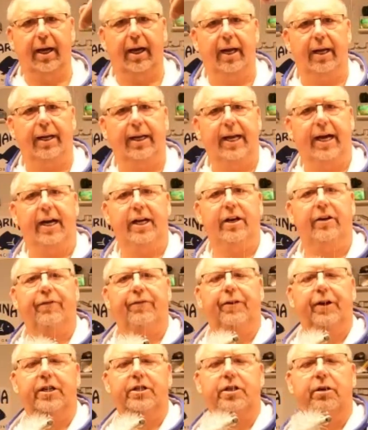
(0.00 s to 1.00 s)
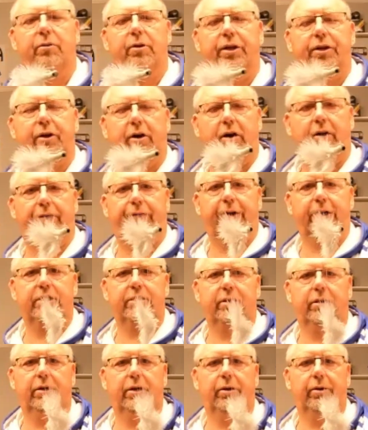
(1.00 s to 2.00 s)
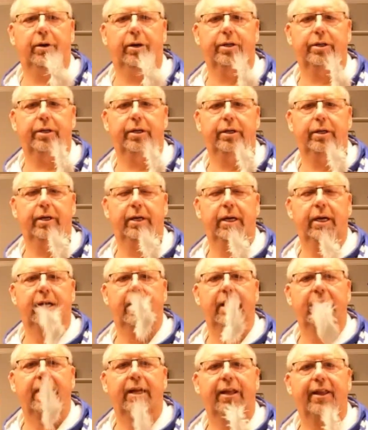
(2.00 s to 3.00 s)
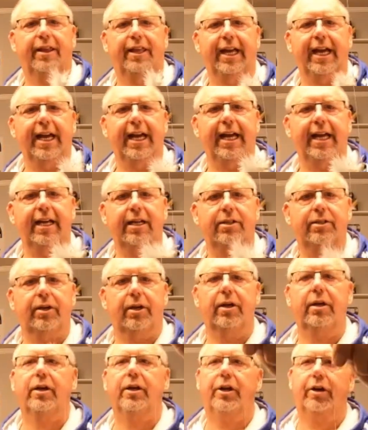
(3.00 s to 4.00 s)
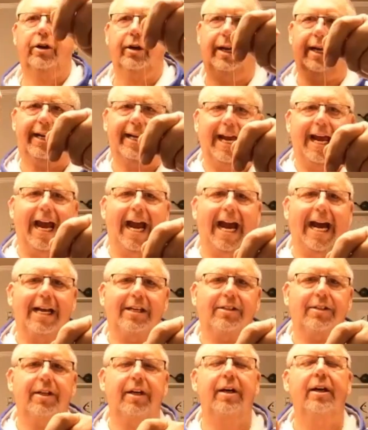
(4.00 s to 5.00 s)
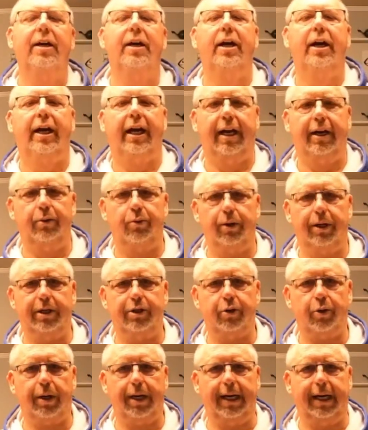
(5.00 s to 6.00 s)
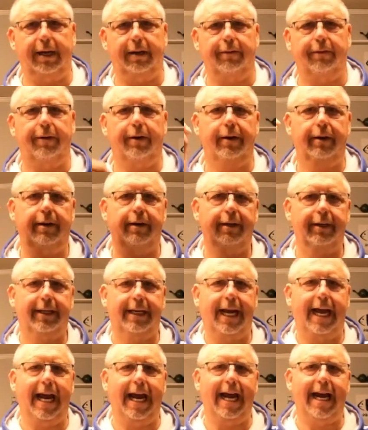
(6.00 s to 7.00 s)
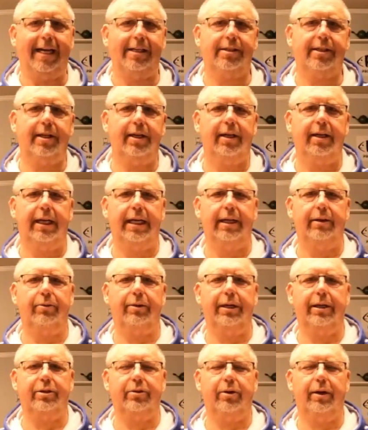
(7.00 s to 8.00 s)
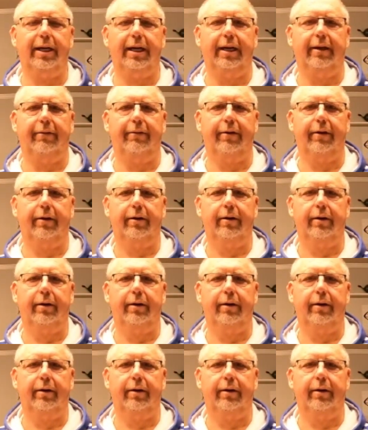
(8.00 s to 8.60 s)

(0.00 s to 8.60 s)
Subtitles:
And now you're fishing with artificial lures. These you're going to cast and retrieve, cast and retrieve,